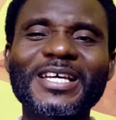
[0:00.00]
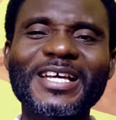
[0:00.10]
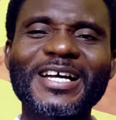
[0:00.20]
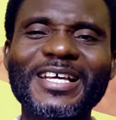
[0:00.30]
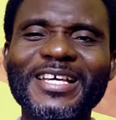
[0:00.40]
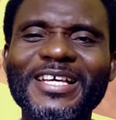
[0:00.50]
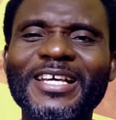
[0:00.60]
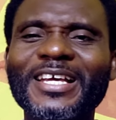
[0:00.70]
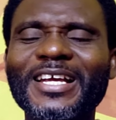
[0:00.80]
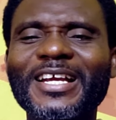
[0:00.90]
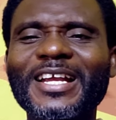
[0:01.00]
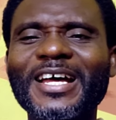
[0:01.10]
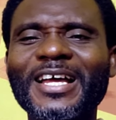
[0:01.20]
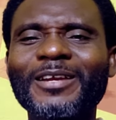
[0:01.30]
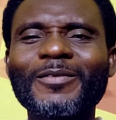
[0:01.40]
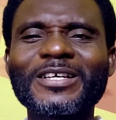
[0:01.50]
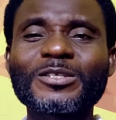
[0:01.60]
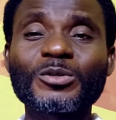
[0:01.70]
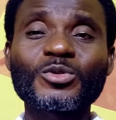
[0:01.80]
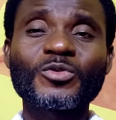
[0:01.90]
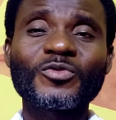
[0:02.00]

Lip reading: kanaye na any kwansa to